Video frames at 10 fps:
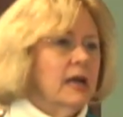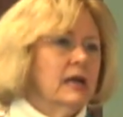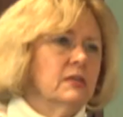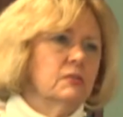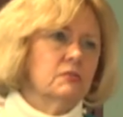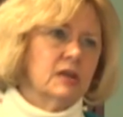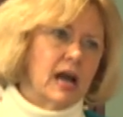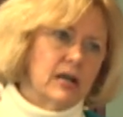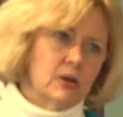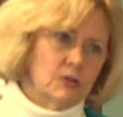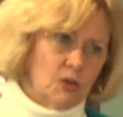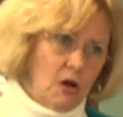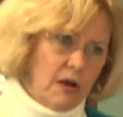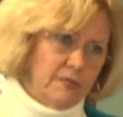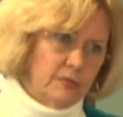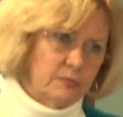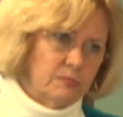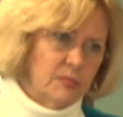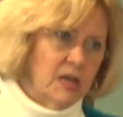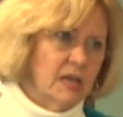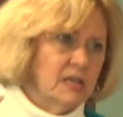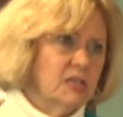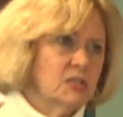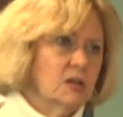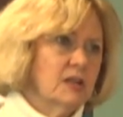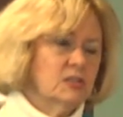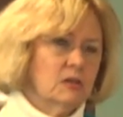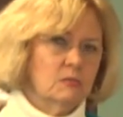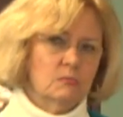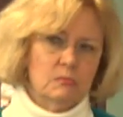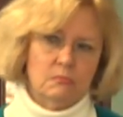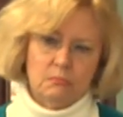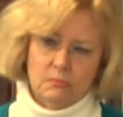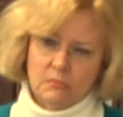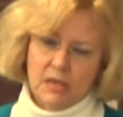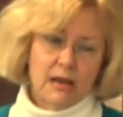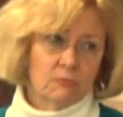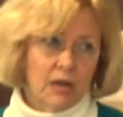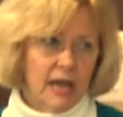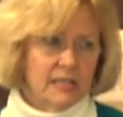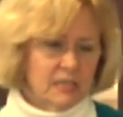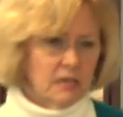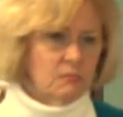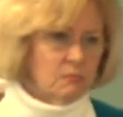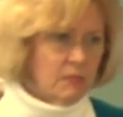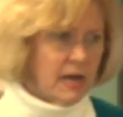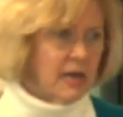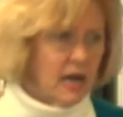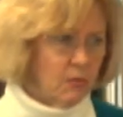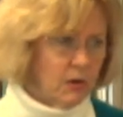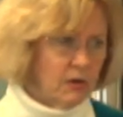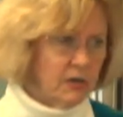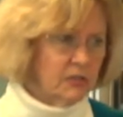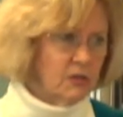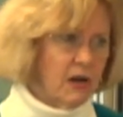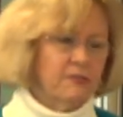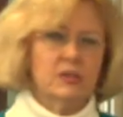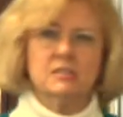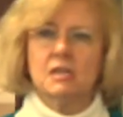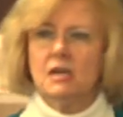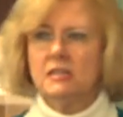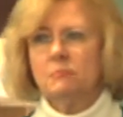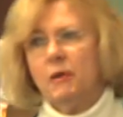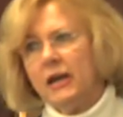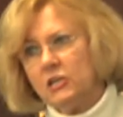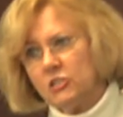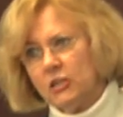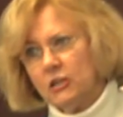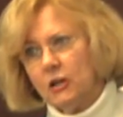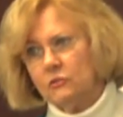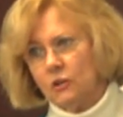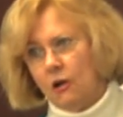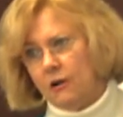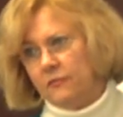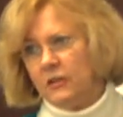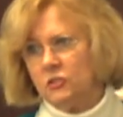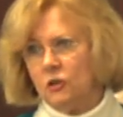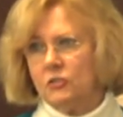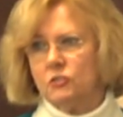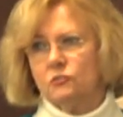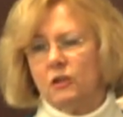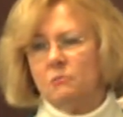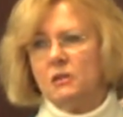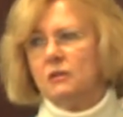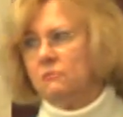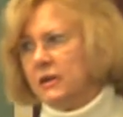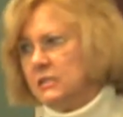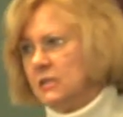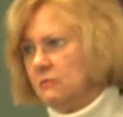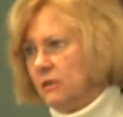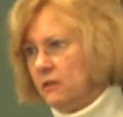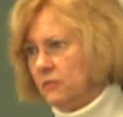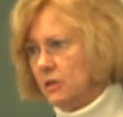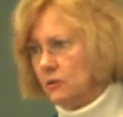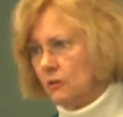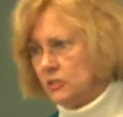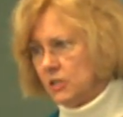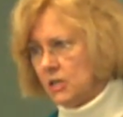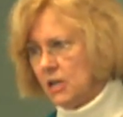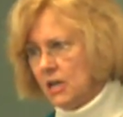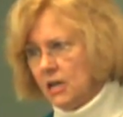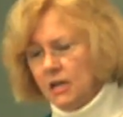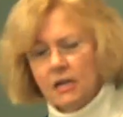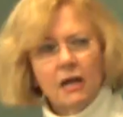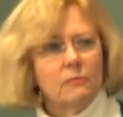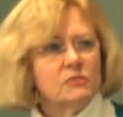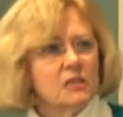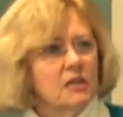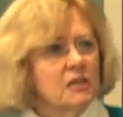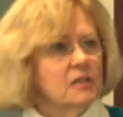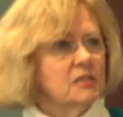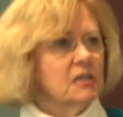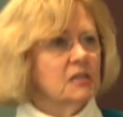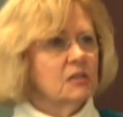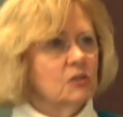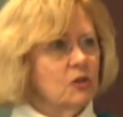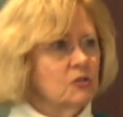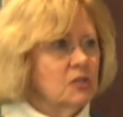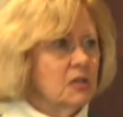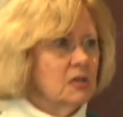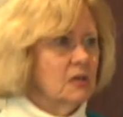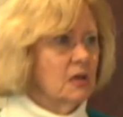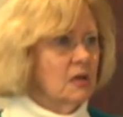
And the guy goes off. And he's, and so not realizing it, my guy went on in his office, the patient goes off and starts screaming and ranting and raving and cursing and comes in and, and accusing